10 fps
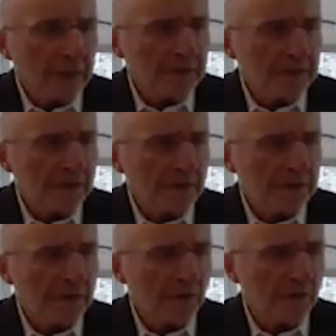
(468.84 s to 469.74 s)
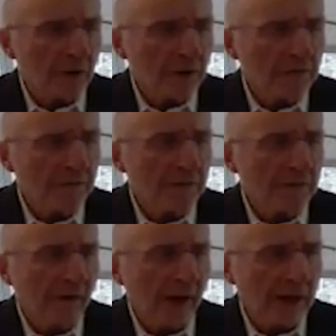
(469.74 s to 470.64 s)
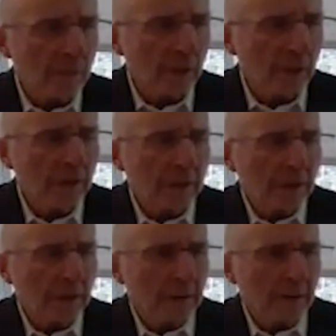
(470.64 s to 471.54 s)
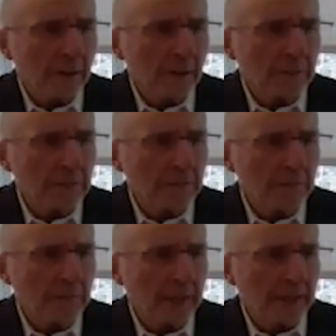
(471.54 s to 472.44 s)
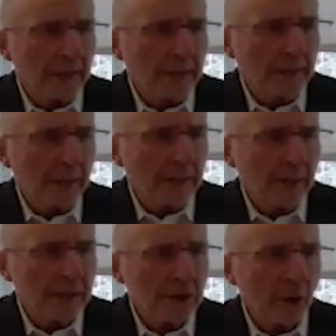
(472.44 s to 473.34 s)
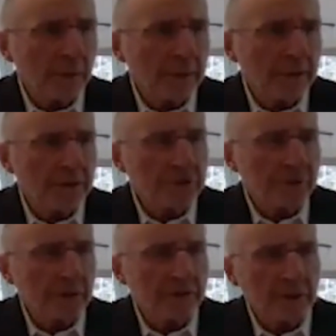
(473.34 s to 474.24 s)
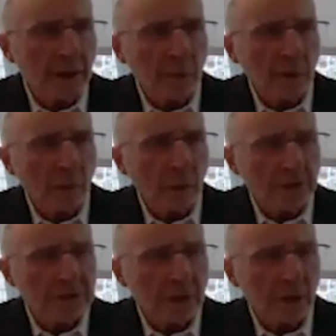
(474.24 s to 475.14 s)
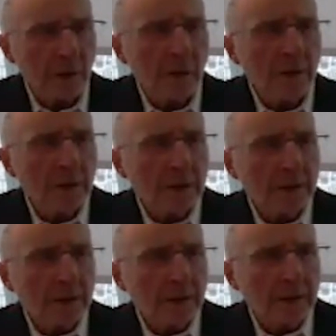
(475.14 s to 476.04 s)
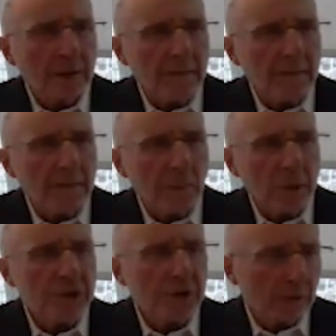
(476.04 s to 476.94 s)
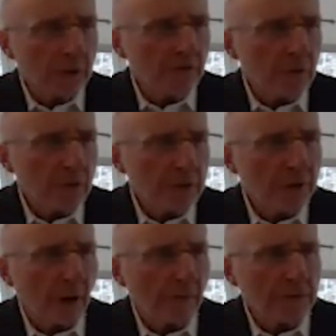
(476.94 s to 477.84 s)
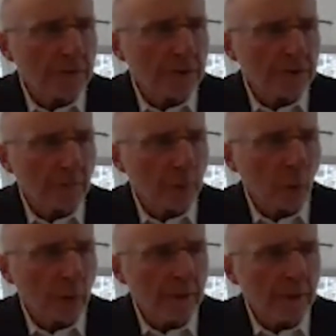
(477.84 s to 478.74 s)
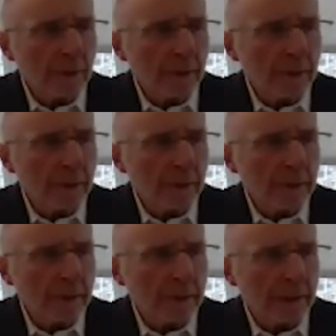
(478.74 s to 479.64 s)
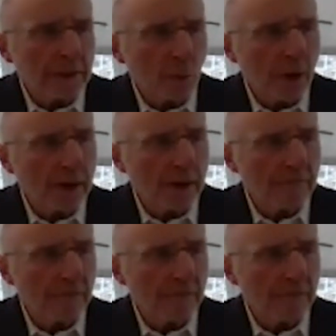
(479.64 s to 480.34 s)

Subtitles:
is constructive. It's valuable. And it's helping the industry to get where it wants to go. We certainly view these conferences as important, as a way